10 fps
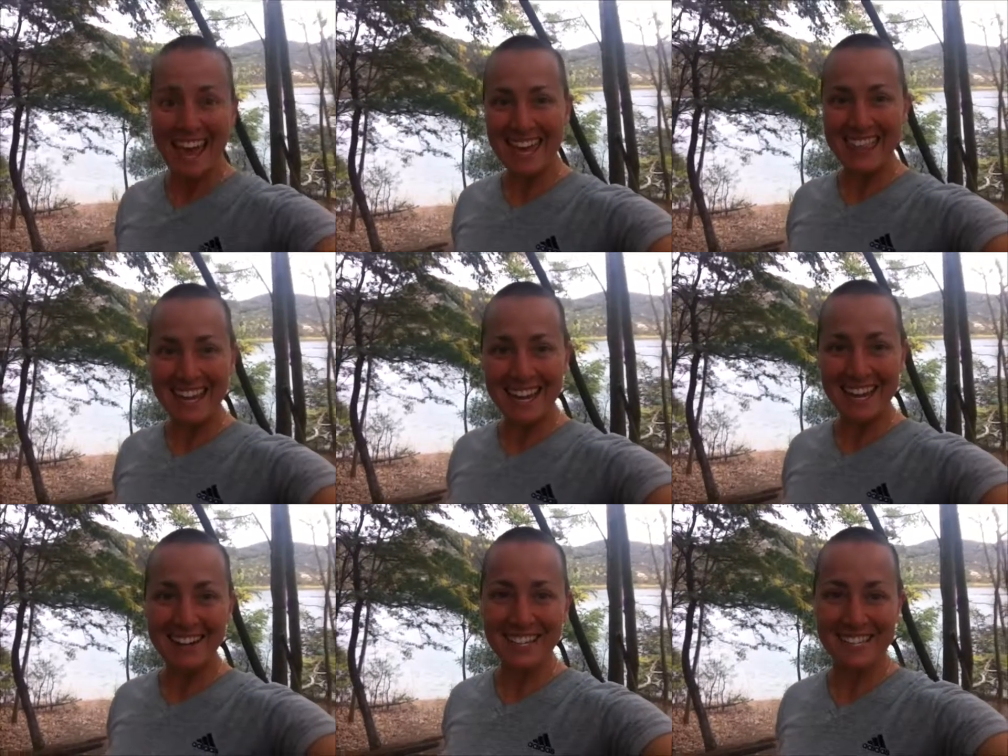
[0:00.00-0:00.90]
Hey
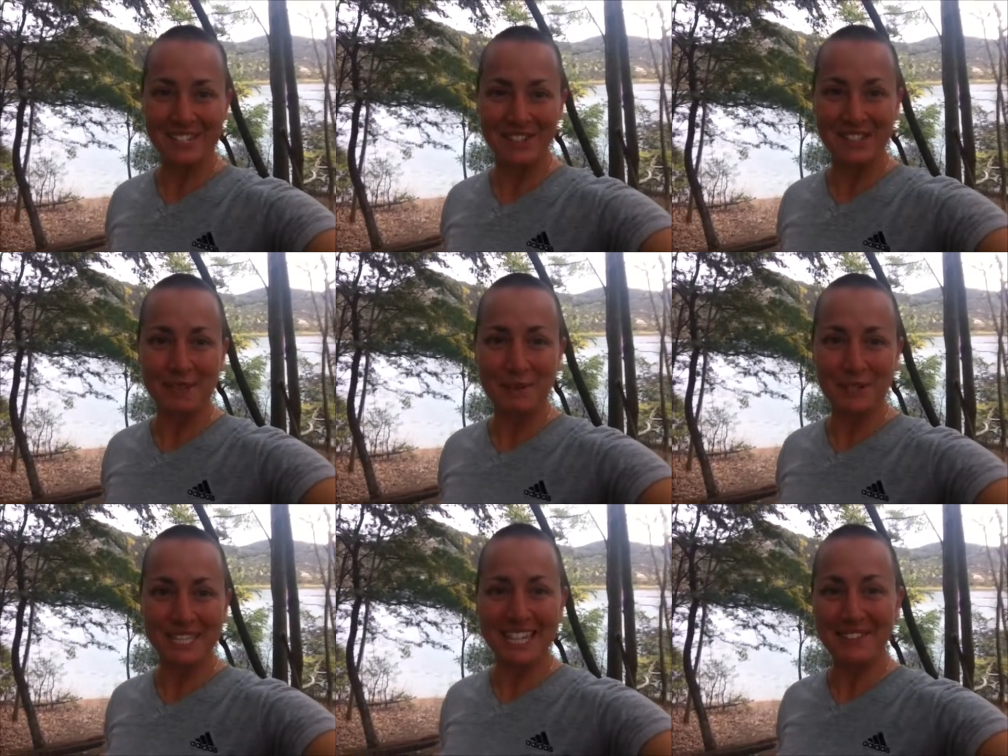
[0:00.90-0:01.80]
there, it's Christy
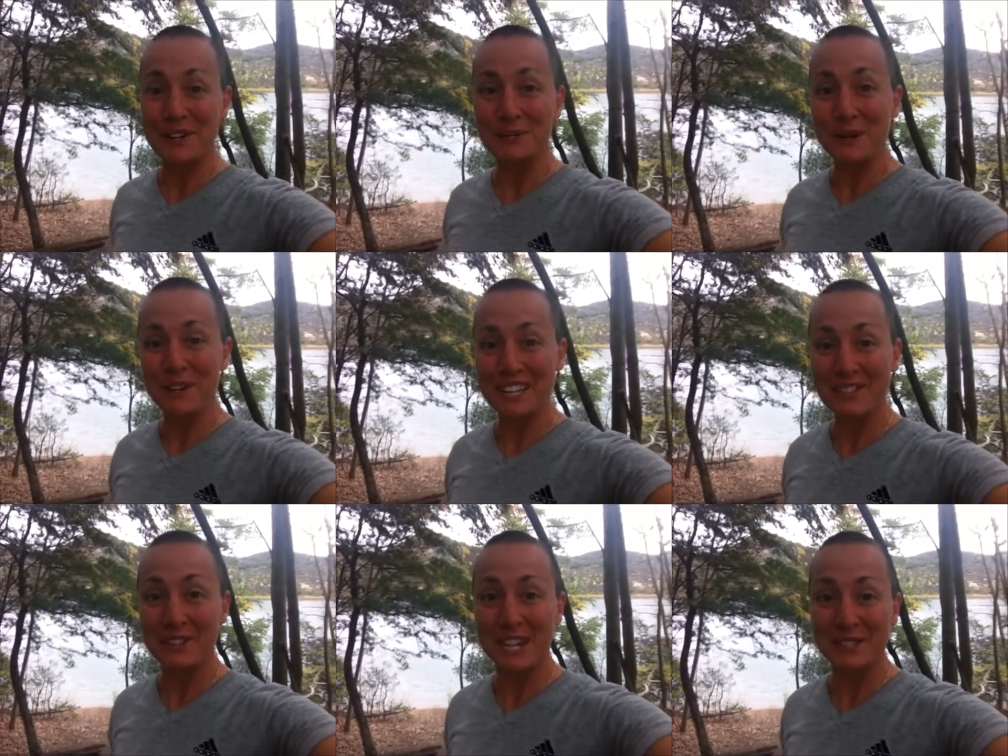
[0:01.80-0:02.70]
Pushke, and I was wondering
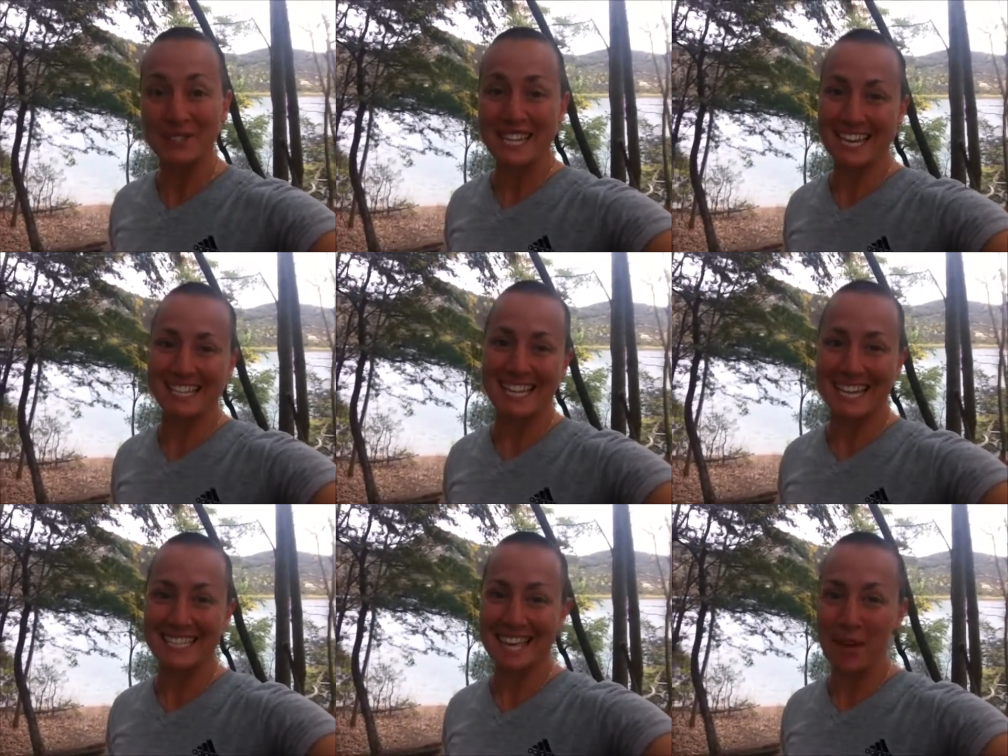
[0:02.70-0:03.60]
if you guys would take a
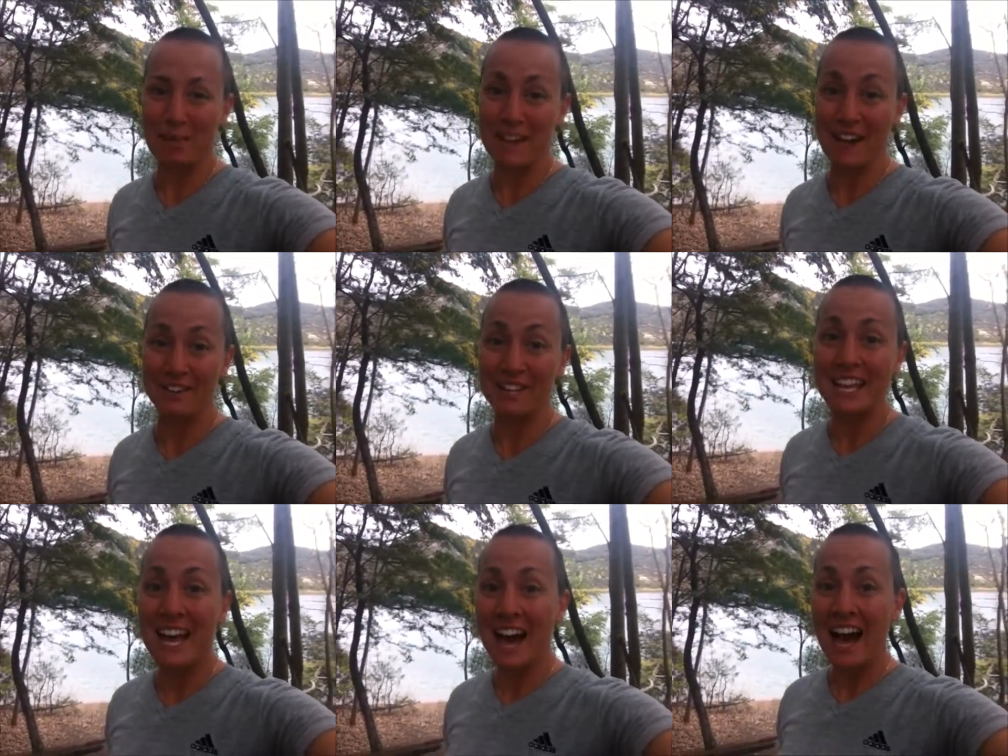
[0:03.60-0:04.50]
second to help me out.
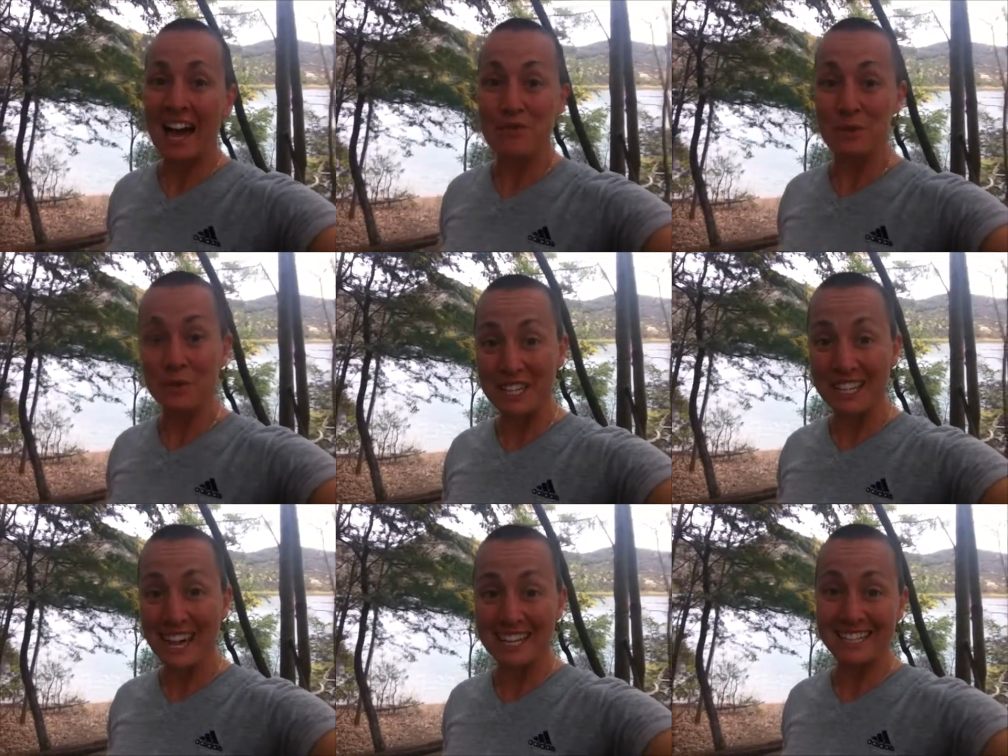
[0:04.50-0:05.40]
I've really
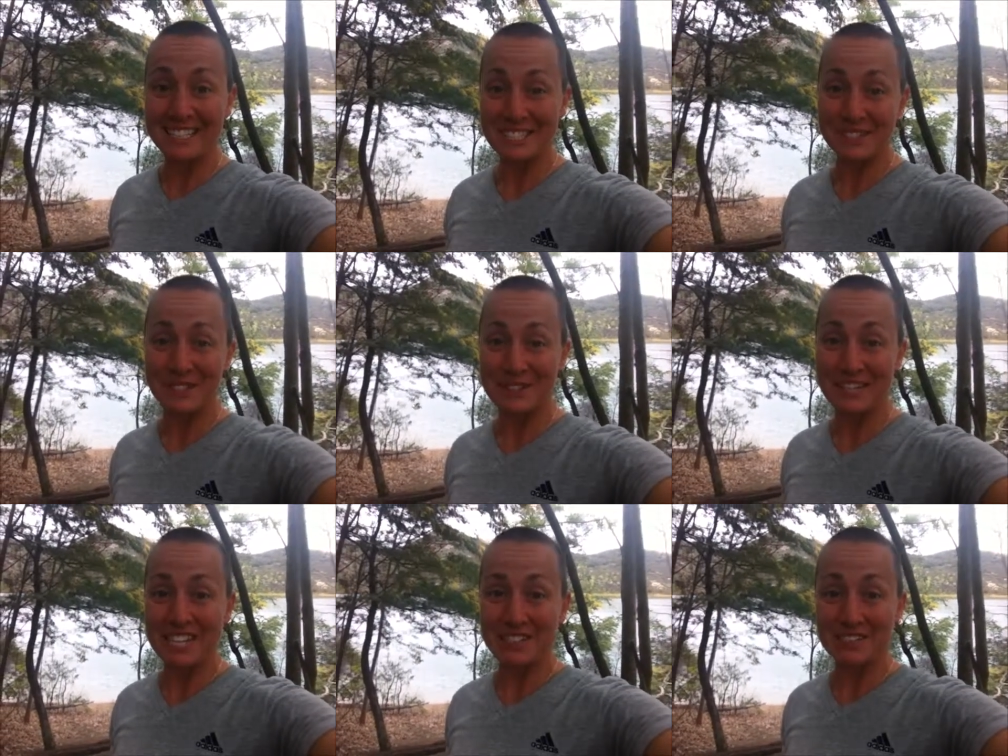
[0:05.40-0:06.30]
gotten into
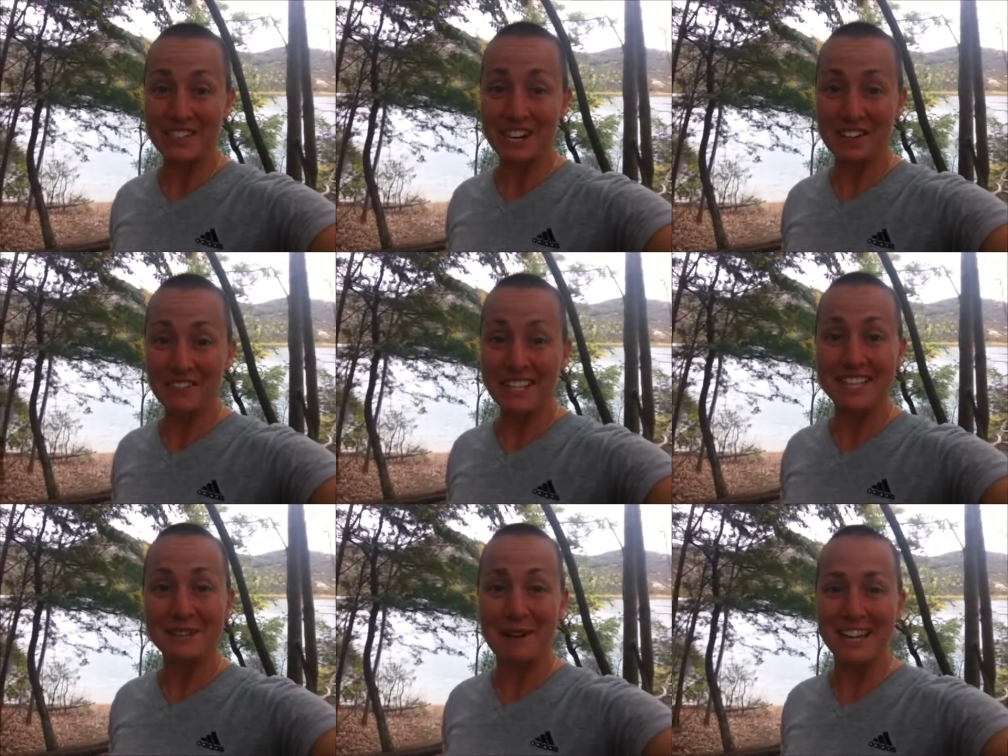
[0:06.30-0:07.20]
nature photography
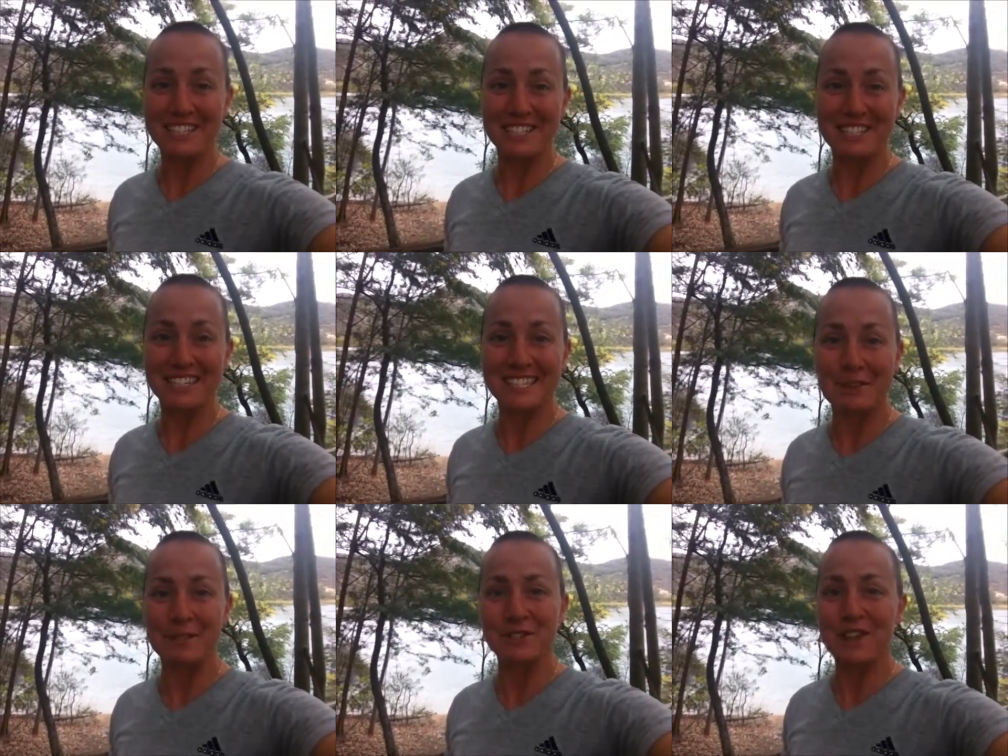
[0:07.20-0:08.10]
this past year as
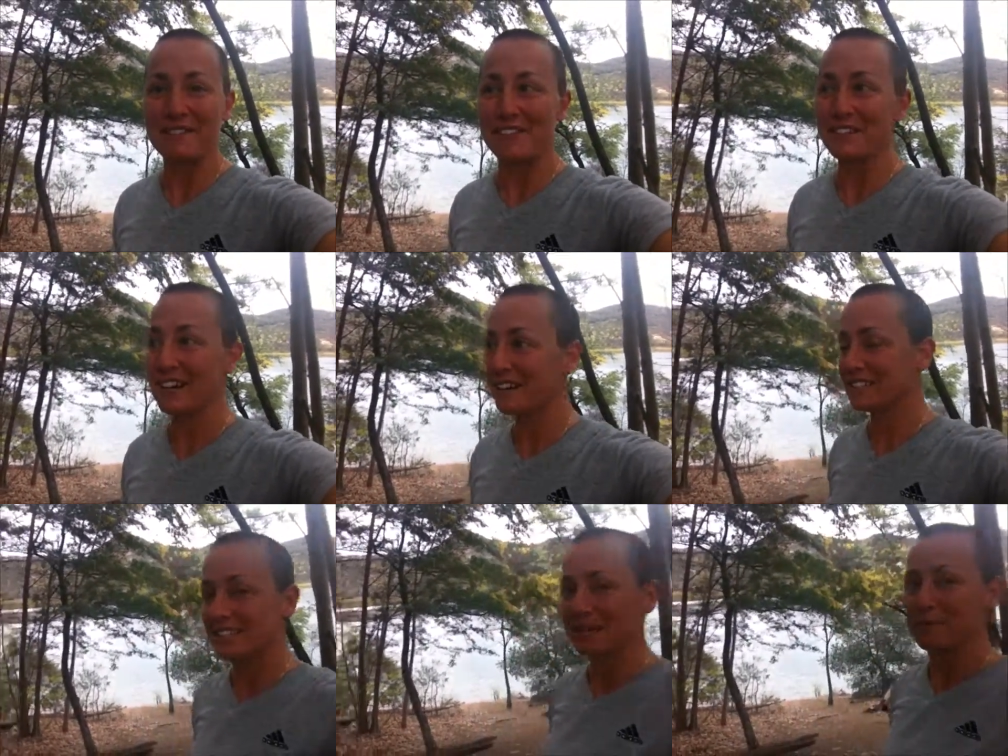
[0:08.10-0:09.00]
I've been traveling
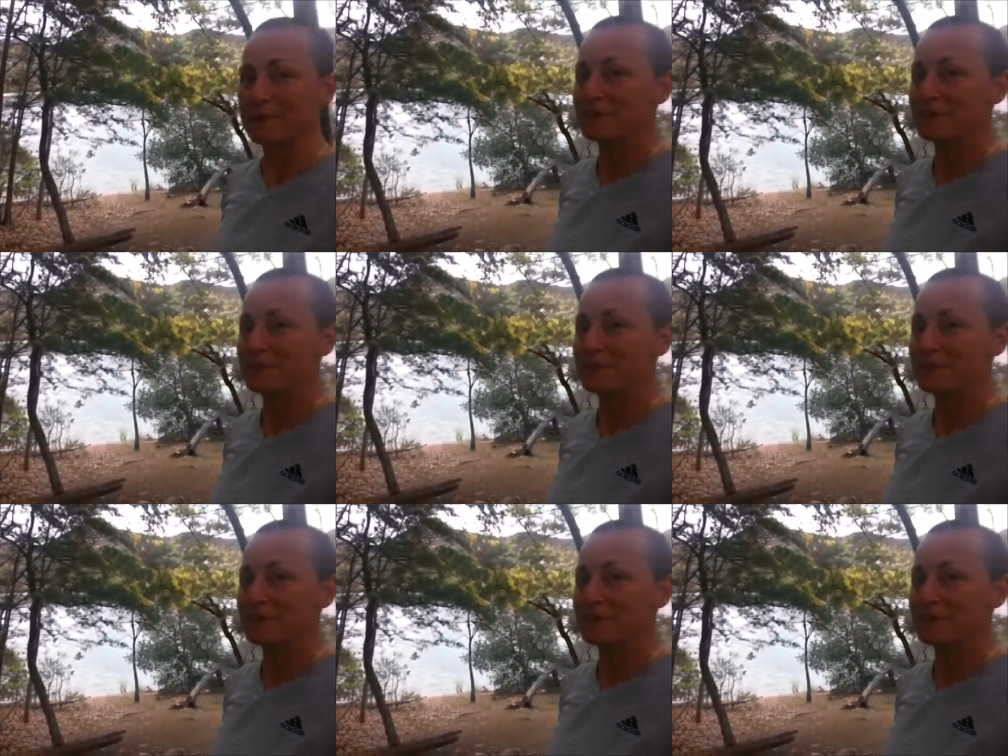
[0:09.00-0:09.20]
around seeing